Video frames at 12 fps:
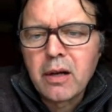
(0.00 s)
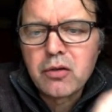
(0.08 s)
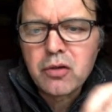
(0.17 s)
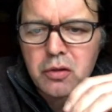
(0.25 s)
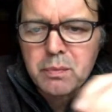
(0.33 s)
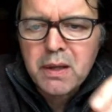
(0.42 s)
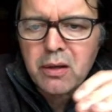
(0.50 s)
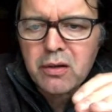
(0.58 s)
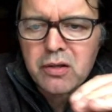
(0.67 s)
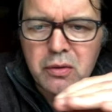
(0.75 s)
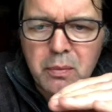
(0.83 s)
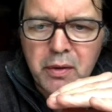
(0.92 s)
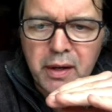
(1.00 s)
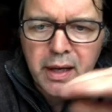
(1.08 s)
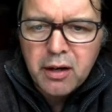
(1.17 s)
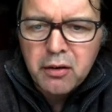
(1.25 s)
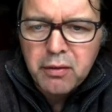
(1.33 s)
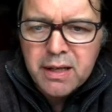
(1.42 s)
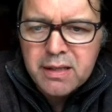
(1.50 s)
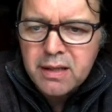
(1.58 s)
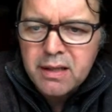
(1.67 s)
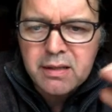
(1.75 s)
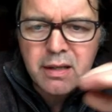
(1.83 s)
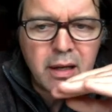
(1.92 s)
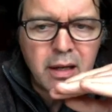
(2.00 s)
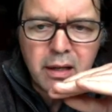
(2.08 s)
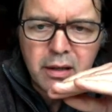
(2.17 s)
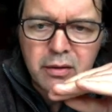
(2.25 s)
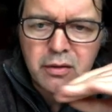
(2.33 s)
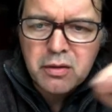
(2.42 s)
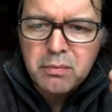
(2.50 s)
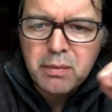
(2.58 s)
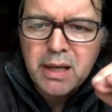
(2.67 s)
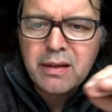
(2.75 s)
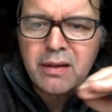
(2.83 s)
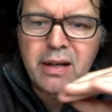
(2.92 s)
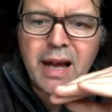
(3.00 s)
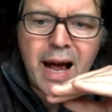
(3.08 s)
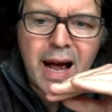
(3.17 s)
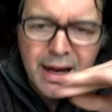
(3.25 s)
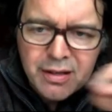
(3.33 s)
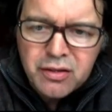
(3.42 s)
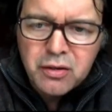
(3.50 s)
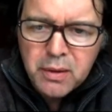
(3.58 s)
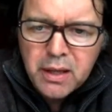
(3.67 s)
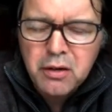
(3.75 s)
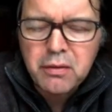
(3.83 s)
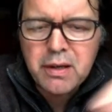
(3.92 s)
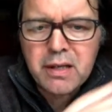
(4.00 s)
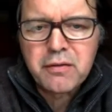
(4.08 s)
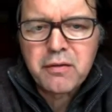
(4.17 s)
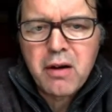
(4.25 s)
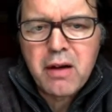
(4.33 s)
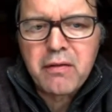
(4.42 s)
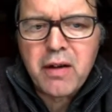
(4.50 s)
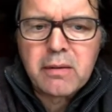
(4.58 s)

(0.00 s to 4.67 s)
Just because something increases doesn't mean that it has to increase forever.